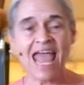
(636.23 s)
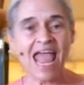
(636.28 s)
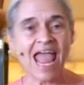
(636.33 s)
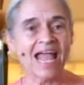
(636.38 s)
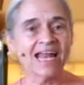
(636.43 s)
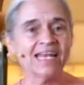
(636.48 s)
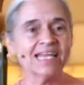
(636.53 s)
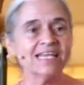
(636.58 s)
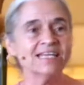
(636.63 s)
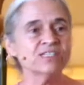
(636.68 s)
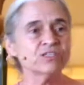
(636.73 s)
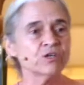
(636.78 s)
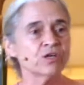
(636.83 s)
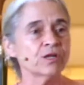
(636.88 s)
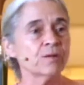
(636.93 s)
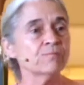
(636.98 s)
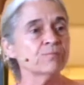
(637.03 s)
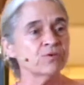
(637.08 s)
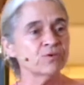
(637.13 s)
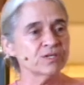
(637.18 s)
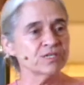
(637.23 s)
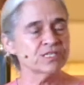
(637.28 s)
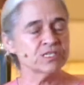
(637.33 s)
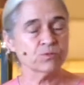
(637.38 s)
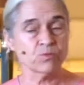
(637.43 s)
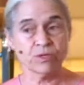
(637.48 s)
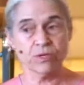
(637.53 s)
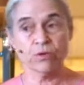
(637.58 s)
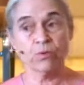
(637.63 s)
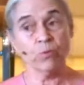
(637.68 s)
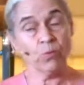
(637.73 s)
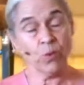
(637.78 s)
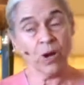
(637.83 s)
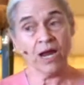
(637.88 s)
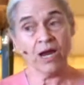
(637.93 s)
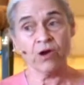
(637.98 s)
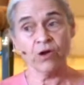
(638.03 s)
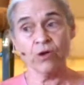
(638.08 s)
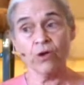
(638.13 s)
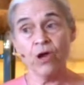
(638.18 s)
and He's going to put us where,
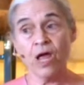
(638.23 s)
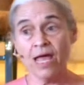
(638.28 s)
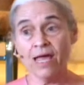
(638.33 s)
where